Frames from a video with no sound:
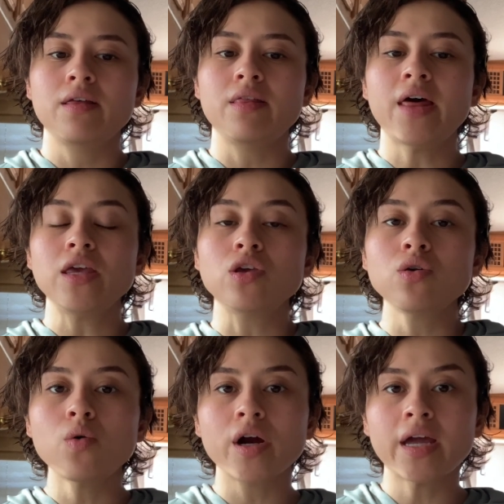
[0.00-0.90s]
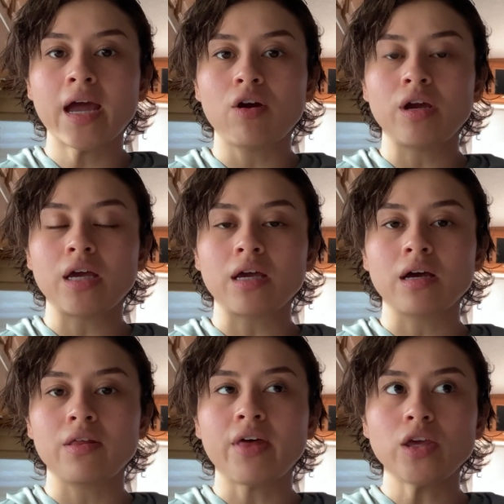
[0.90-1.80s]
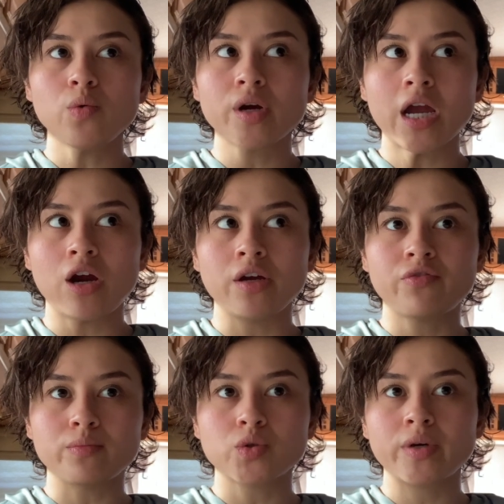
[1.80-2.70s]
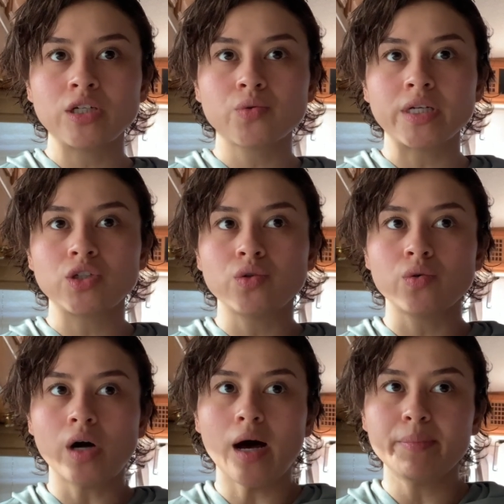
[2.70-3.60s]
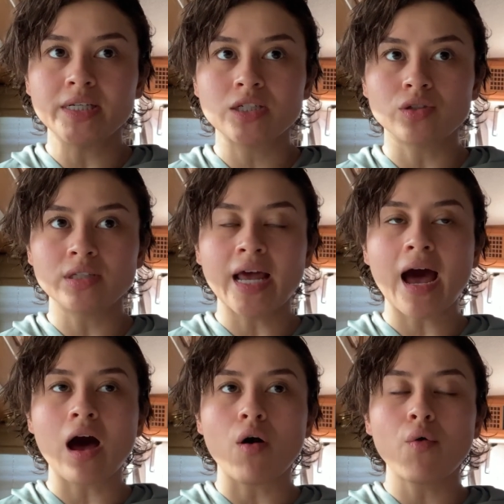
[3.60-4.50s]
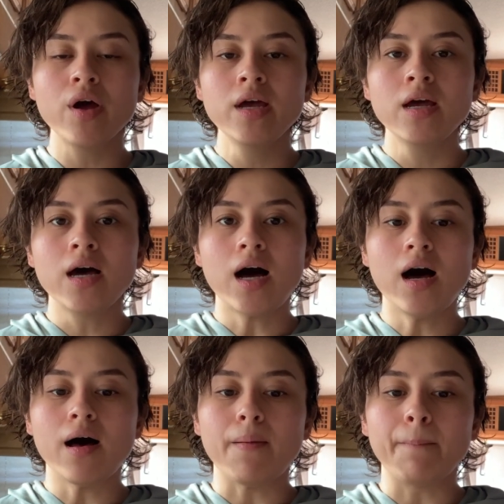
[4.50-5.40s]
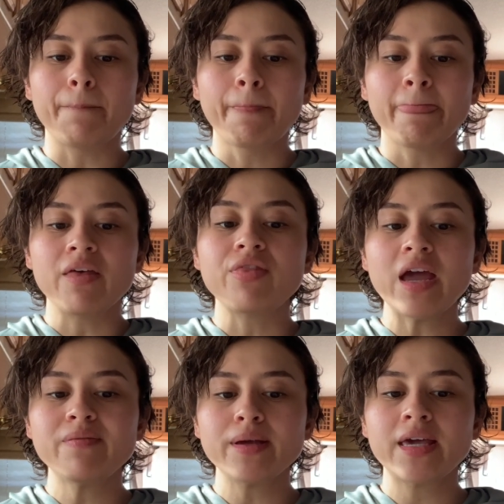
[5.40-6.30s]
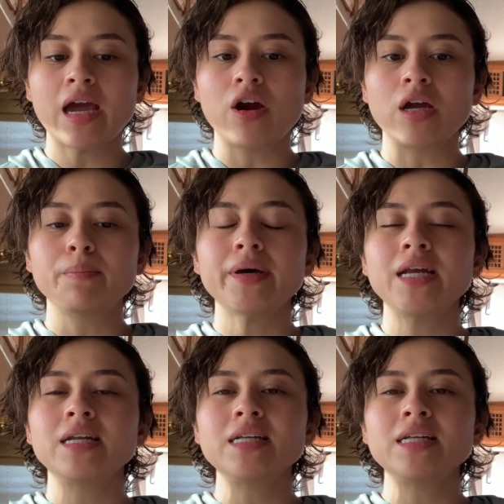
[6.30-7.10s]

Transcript: that you were carrying from 2022 up until now. They've been carrying, but in